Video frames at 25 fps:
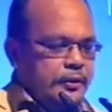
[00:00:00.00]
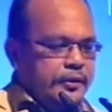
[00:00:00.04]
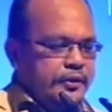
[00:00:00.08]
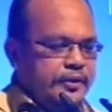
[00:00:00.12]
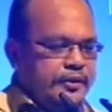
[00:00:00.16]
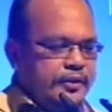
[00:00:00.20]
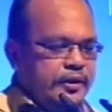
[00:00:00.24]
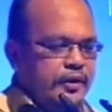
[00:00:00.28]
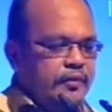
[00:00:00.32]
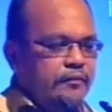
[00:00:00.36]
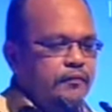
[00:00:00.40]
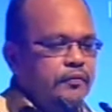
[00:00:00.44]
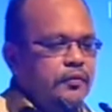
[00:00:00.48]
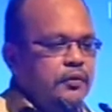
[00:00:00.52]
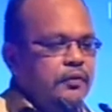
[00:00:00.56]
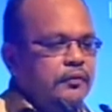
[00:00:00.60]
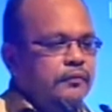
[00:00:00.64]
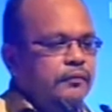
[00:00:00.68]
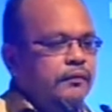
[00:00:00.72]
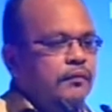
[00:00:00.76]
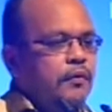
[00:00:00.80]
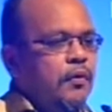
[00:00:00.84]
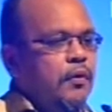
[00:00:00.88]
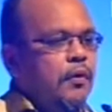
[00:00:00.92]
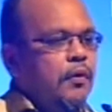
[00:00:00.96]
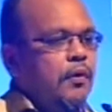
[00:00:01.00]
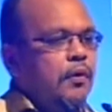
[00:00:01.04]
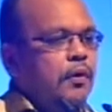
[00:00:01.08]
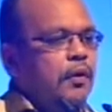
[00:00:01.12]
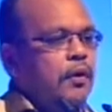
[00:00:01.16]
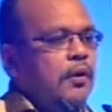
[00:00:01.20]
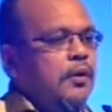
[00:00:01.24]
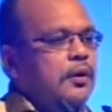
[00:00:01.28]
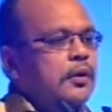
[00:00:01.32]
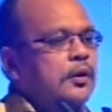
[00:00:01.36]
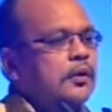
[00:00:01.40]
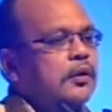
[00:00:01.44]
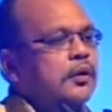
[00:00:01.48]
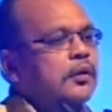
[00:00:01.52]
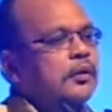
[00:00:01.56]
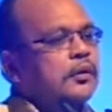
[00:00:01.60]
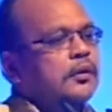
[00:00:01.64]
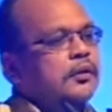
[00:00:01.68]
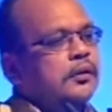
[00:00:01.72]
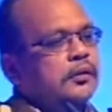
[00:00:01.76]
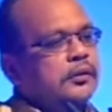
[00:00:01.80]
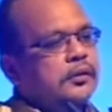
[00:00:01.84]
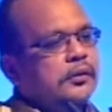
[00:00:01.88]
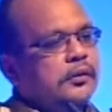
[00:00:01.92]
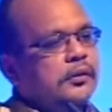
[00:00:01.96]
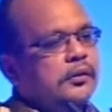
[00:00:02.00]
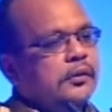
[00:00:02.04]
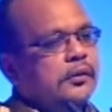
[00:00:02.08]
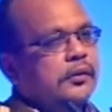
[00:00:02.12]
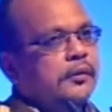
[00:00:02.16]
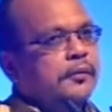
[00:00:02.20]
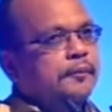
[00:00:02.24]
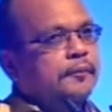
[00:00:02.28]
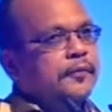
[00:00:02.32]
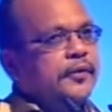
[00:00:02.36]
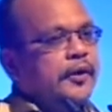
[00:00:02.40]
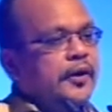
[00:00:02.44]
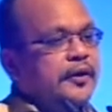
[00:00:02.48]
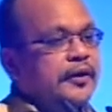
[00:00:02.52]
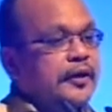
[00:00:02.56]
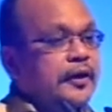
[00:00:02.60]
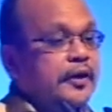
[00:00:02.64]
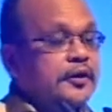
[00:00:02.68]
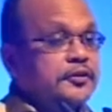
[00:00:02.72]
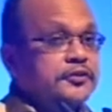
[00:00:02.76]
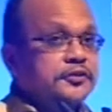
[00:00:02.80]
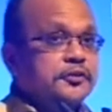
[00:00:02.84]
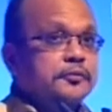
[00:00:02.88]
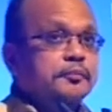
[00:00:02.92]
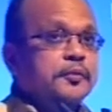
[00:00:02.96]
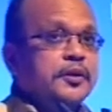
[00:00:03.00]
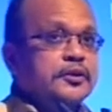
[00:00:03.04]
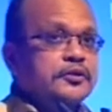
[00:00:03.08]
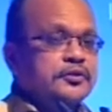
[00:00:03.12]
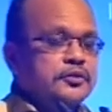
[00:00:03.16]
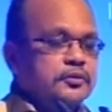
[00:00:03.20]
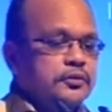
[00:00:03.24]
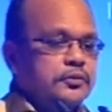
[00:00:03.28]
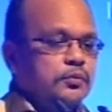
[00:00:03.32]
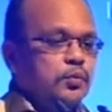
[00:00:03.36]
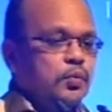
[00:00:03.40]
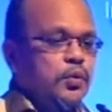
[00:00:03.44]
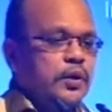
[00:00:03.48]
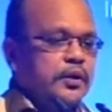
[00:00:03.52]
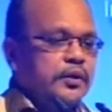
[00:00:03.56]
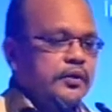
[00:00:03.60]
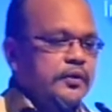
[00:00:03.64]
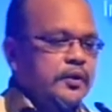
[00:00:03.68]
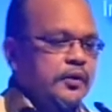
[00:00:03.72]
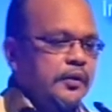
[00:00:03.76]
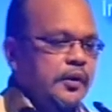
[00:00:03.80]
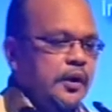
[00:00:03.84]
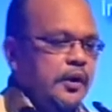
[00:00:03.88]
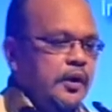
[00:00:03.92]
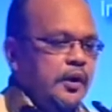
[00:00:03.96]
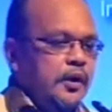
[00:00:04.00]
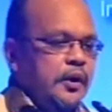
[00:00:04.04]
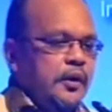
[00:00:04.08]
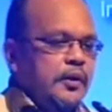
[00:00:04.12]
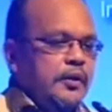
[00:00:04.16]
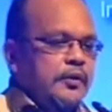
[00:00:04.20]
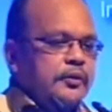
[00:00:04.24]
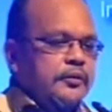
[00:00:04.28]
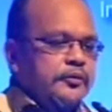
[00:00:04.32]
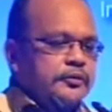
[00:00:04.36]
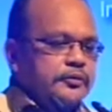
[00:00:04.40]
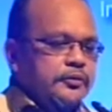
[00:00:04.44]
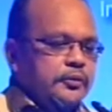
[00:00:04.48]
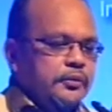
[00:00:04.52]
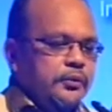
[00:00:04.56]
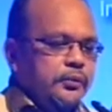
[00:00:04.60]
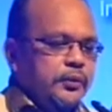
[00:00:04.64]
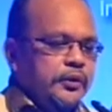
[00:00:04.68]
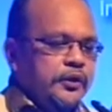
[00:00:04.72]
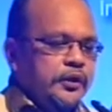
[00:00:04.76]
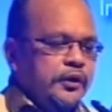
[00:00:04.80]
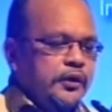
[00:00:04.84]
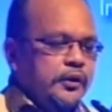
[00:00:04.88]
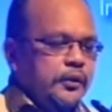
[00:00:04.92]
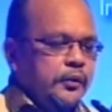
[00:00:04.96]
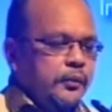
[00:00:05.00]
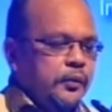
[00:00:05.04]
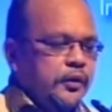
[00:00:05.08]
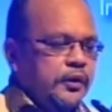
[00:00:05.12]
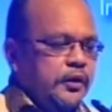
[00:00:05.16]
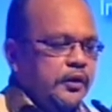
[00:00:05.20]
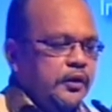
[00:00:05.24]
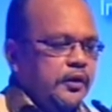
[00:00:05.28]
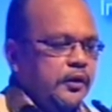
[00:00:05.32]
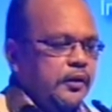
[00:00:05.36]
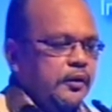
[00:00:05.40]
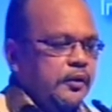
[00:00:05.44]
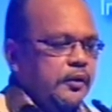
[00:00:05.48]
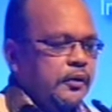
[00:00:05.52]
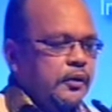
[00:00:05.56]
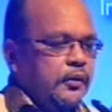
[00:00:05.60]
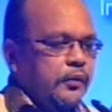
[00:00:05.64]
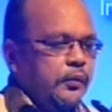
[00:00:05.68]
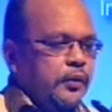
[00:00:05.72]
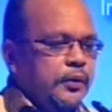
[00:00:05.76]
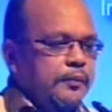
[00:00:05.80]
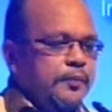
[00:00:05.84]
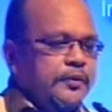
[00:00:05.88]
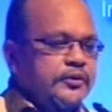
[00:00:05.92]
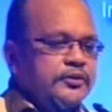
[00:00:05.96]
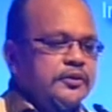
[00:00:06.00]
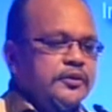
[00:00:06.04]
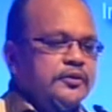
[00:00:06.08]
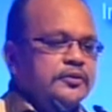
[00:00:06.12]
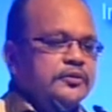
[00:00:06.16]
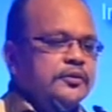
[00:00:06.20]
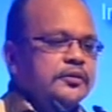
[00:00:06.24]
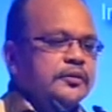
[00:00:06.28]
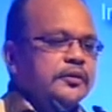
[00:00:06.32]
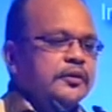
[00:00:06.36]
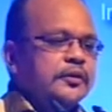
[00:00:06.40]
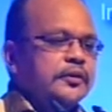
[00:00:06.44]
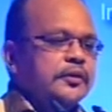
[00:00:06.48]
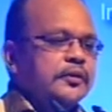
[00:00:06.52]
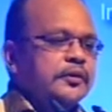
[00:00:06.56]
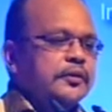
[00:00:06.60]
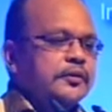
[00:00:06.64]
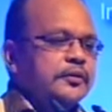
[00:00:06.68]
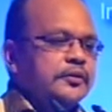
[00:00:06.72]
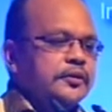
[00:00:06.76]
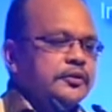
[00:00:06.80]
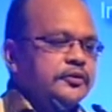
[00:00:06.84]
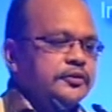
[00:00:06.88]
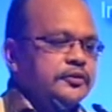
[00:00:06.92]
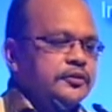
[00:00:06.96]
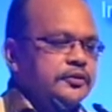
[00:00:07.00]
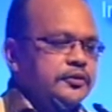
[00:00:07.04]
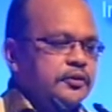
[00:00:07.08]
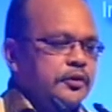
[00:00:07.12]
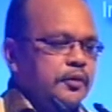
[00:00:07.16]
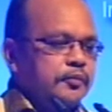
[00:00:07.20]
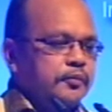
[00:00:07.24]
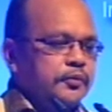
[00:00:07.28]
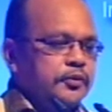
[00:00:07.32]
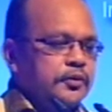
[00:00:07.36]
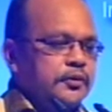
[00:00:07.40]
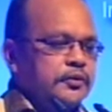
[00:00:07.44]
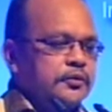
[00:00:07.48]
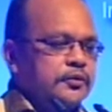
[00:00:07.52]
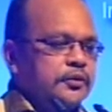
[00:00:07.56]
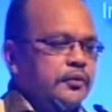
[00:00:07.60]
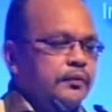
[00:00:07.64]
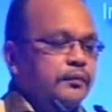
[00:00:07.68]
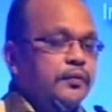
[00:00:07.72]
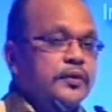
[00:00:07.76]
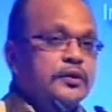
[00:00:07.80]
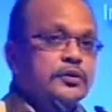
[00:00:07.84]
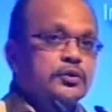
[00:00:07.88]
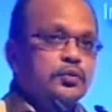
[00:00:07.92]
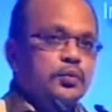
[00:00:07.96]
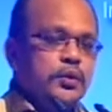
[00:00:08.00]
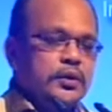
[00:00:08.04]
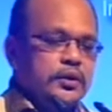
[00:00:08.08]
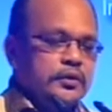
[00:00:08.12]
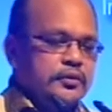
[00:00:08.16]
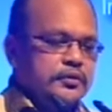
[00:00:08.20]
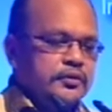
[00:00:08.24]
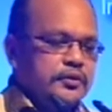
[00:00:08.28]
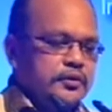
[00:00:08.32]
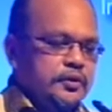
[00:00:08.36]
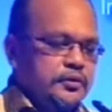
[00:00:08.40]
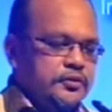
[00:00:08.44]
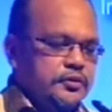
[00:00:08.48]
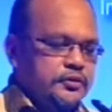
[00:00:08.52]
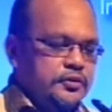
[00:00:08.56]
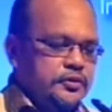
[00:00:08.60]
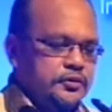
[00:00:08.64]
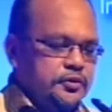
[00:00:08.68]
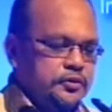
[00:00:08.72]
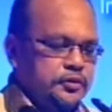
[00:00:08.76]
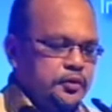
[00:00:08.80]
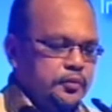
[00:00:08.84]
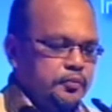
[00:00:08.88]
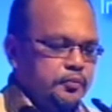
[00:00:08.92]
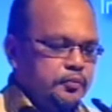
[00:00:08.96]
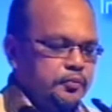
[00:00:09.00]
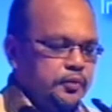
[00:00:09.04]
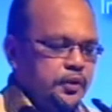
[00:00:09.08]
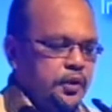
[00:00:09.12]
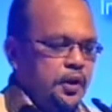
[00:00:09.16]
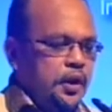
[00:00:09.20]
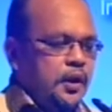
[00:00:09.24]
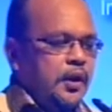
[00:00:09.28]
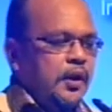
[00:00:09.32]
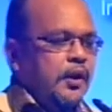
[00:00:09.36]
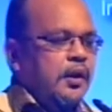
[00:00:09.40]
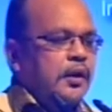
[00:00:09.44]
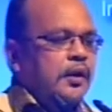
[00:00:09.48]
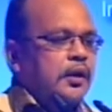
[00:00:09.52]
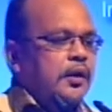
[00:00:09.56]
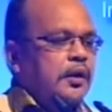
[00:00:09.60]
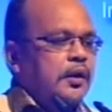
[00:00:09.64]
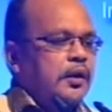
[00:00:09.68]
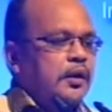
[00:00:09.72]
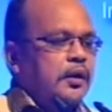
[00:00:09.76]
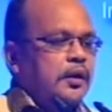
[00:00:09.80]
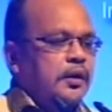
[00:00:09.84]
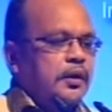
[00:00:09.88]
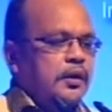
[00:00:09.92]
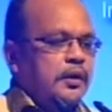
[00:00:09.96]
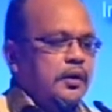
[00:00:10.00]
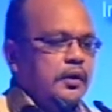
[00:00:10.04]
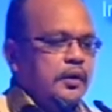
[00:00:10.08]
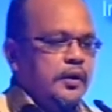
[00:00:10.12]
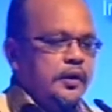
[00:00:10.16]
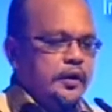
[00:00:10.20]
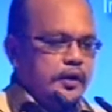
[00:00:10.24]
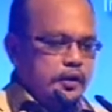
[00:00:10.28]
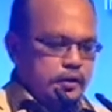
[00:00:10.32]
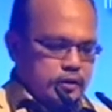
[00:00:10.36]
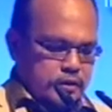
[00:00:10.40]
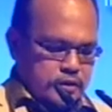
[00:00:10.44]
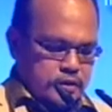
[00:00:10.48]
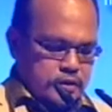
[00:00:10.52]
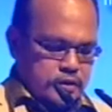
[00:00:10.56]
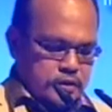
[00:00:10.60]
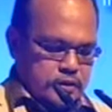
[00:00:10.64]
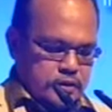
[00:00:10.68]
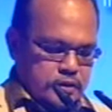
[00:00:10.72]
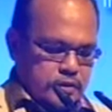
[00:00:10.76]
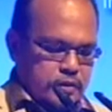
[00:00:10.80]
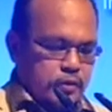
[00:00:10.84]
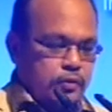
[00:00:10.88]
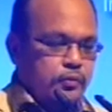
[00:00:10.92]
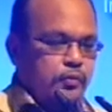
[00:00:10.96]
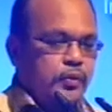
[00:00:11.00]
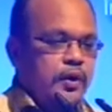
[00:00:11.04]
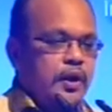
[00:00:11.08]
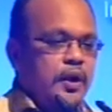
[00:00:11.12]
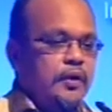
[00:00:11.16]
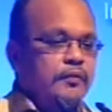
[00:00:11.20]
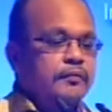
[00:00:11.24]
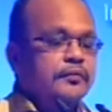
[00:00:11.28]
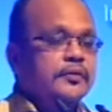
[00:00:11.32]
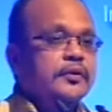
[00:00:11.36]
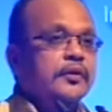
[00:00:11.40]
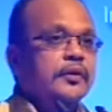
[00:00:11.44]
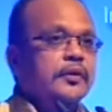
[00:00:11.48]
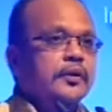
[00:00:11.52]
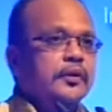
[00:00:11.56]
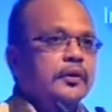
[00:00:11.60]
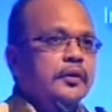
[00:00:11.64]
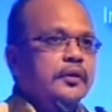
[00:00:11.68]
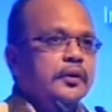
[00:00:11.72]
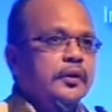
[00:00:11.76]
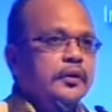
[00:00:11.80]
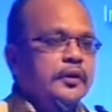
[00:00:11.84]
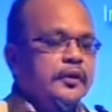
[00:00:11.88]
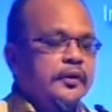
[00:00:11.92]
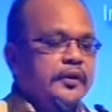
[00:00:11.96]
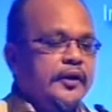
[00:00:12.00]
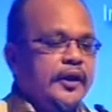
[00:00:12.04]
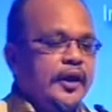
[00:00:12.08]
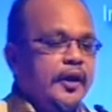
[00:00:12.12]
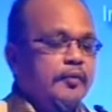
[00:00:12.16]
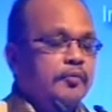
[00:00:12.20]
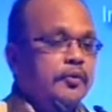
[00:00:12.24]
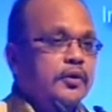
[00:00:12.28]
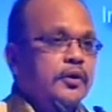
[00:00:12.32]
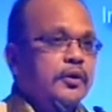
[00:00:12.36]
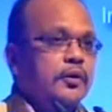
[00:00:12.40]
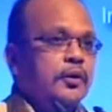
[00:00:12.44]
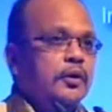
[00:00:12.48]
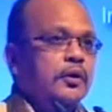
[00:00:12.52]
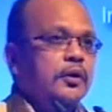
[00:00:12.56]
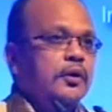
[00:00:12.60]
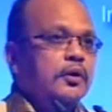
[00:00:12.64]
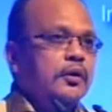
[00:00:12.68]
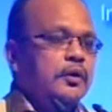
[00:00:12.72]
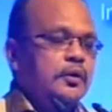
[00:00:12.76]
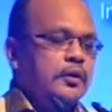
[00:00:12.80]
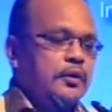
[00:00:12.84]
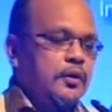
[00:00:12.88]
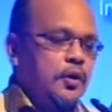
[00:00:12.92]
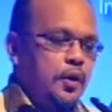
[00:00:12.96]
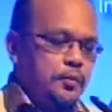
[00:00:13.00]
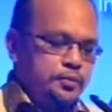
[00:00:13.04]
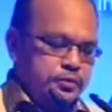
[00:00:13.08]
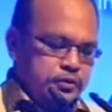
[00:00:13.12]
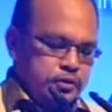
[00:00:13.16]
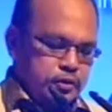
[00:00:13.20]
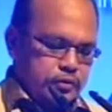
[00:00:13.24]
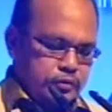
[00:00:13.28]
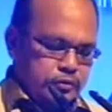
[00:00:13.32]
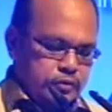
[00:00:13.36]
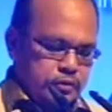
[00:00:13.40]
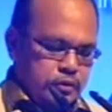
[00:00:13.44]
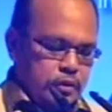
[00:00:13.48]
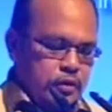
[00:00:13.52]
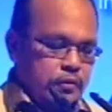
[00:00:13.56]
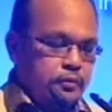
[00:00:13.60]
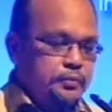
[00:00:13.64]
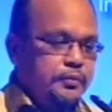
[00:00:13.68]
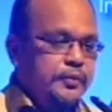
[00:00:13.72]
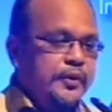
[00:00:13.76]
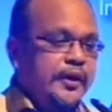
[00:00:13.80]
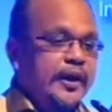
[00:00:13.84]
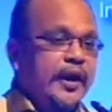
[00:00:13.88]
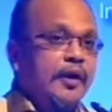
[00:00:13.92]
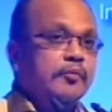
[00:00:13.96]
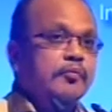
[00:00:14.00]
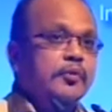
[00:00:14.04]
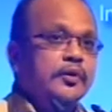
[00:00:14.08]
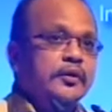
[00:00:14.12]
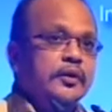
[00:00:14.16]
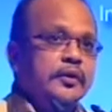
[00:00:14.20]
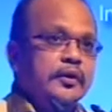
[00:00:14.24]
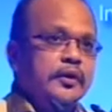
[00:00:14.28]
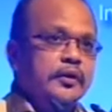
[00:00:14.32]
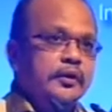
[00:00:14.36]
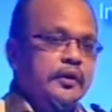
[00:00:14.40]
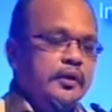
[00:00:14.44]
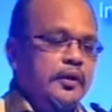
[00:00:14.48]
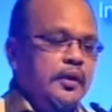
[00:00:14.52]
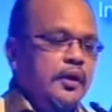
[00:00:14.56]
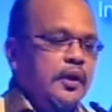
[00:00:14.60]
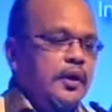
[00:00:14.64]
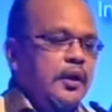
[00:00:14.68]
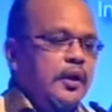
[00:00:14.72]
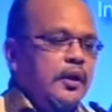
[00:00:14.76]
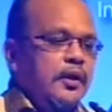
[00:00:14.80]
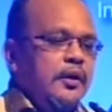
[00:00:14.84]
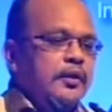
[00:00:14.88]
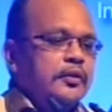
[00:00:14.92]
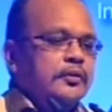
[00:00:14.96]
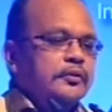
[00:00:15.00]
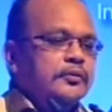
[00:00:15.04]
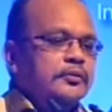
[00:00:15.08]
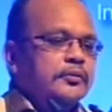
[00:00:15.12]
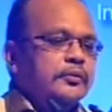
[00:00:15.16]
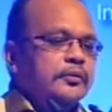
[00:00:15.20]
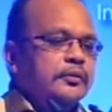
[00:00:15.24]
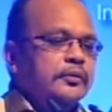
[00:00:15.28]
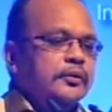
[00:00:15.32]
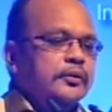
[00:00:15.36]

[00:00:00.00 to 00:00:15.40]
developed for agriculture-based work. So we purchased the system. It's a fixed wing system, and we have the camera options of camera. Yeah? So